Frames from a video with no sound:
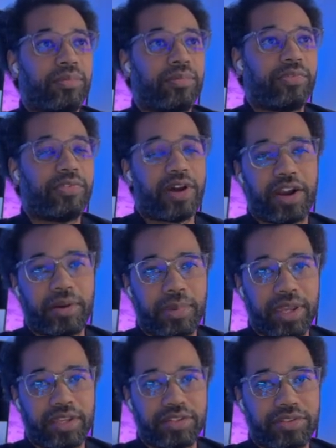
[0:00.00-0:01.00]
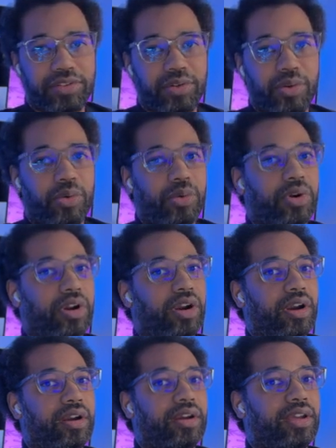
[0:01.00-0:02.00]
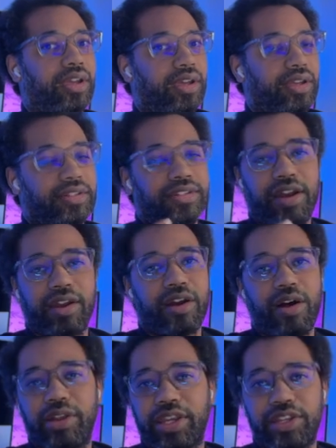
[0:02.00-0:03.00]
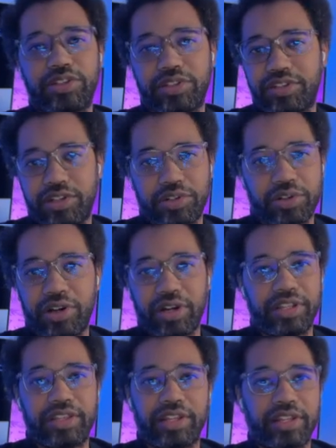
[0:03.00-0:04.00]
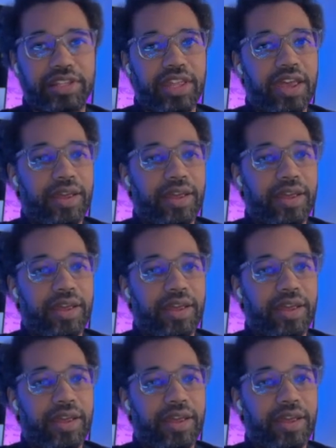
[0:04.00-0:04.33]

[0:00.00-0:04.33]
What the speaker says: Firebase, or it's not calling into Sentry or anything like that.